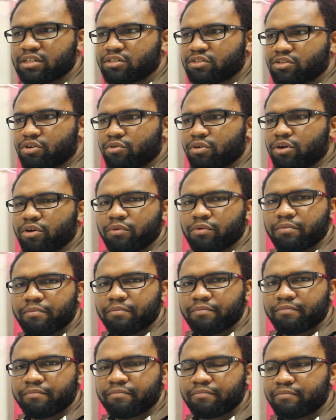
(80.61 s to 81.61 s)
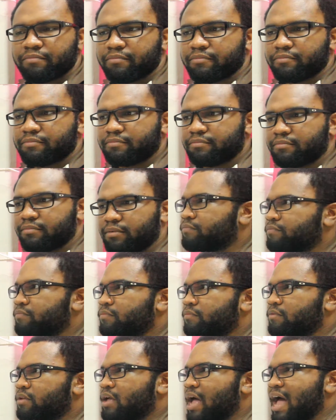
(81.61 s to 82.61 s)
don't know.
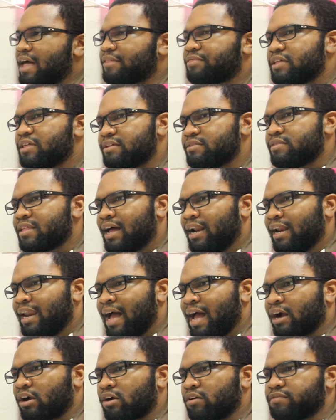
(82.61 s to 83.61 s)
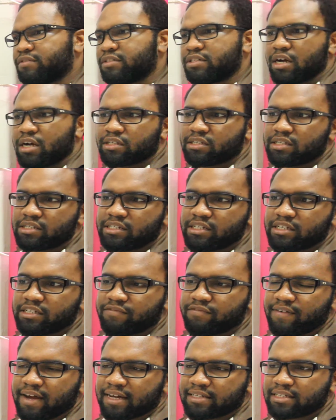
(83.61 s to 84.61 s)
I think that lack of certainty is
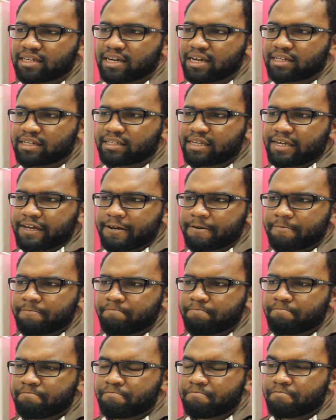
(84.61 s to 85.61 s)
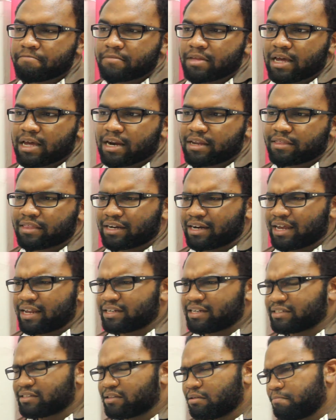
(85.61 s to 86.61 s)
fascinating, and I think that
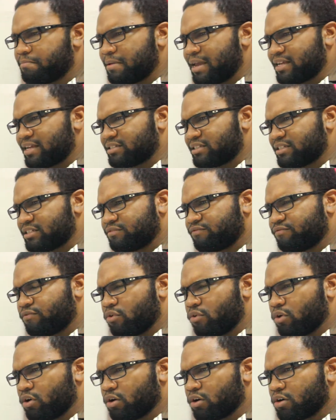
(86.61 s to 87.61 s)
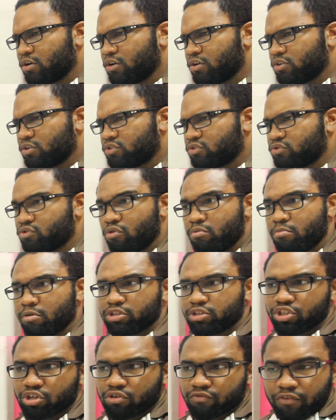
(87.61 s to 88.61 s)
it's the basis for so
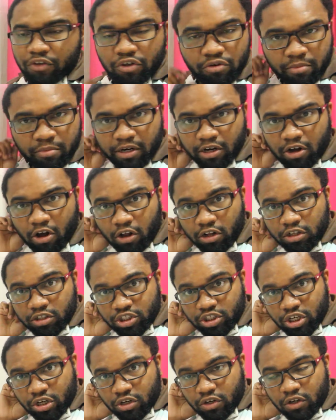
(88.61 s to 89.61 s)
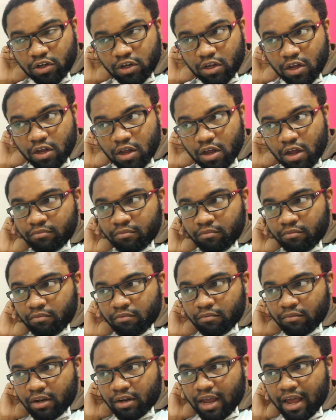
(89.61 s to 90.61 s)
much of human culture.
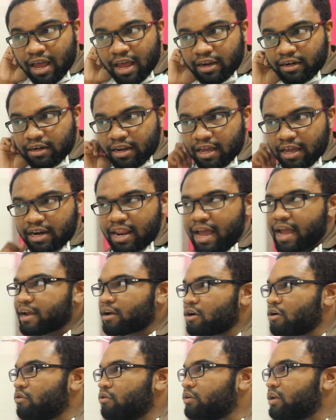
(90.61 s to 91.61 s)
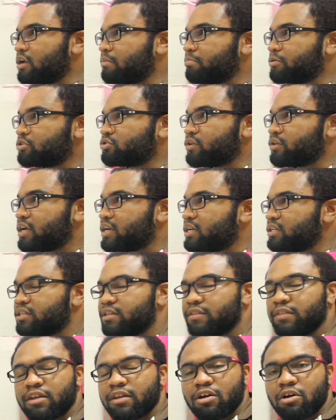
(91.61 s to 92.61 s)
And I like how they portrayed it
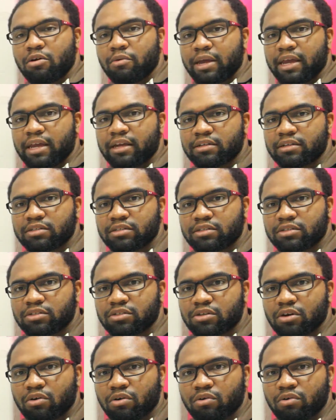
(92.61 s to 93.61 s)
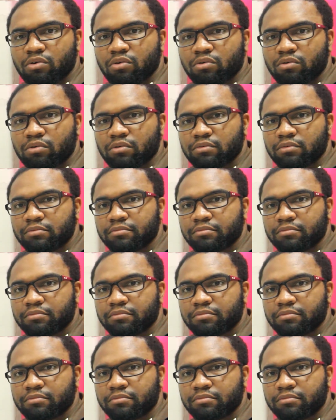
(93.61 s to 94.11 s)
in the OA. So